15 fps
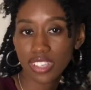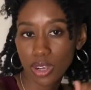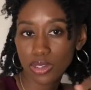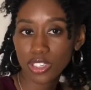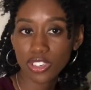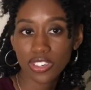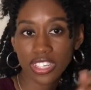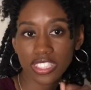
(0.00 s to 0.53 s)

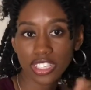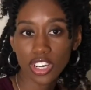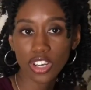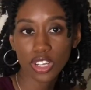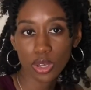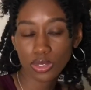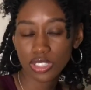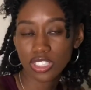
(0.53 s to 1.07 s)
degrees that are
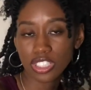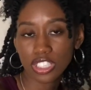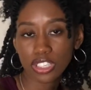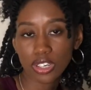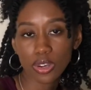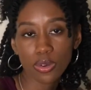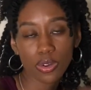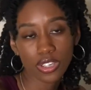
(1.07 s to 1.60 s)
close to
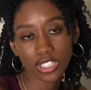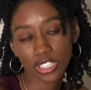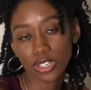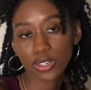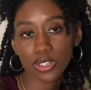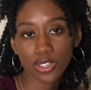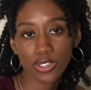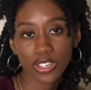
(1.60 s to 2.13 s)
0 or
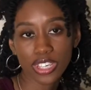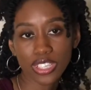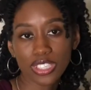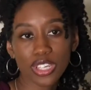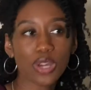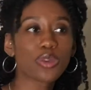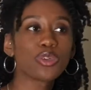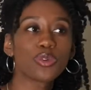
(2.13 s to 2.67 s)
0 degrees,
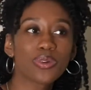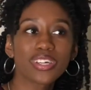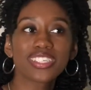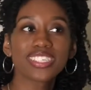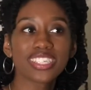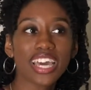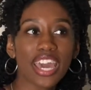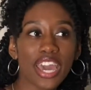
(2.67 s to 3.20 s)
you could
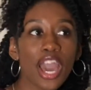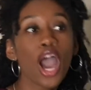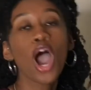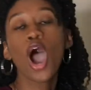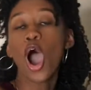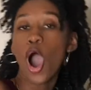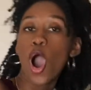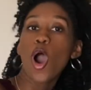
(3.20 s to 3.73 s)
say,
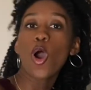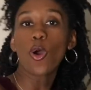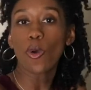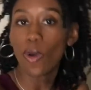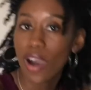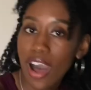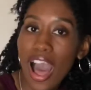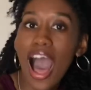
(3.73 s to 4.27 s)

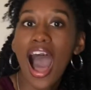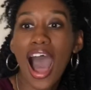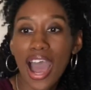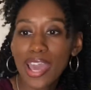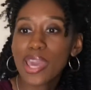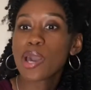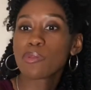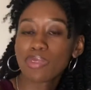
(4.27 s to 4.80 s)
oh,
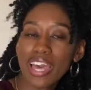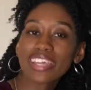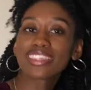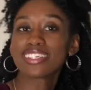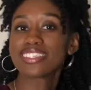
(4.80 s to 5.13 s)
I am like the